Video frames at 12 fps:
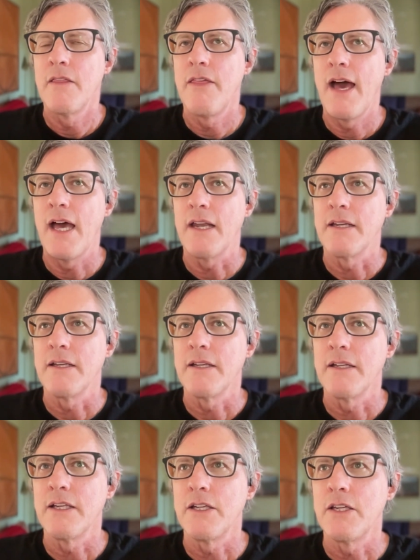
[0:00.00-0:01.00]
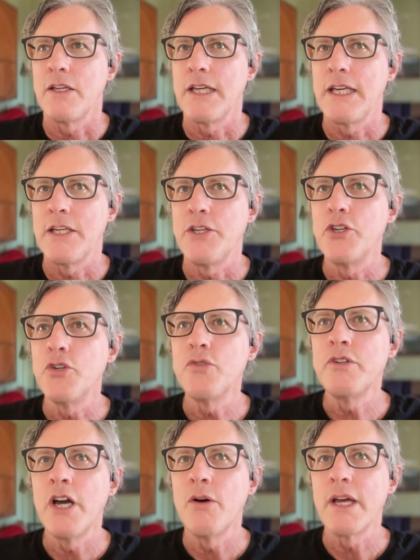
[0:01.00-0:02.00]
that
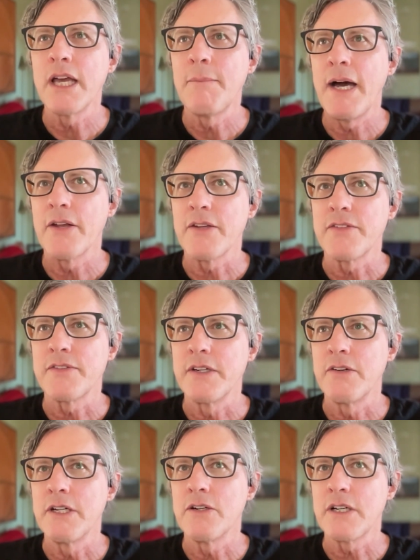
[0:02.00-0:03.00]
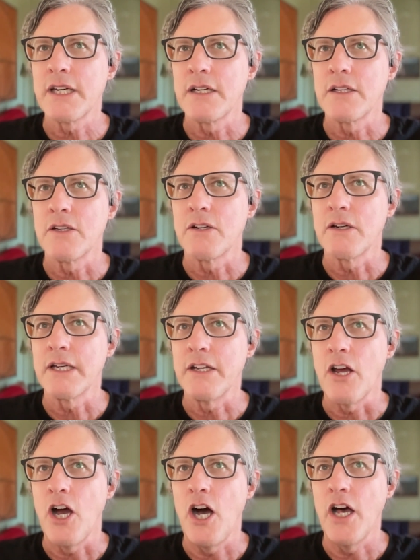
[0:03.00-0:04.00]
knowing about a serial
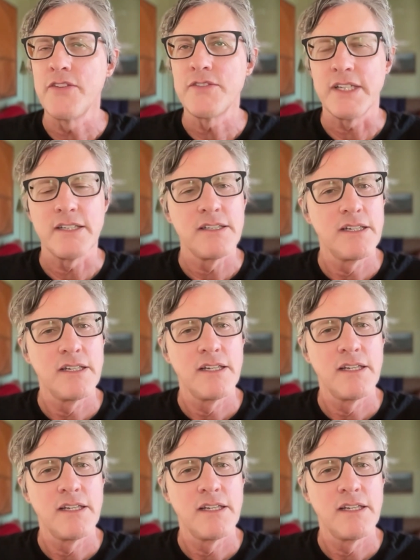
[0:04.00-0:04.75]
killer in Austin,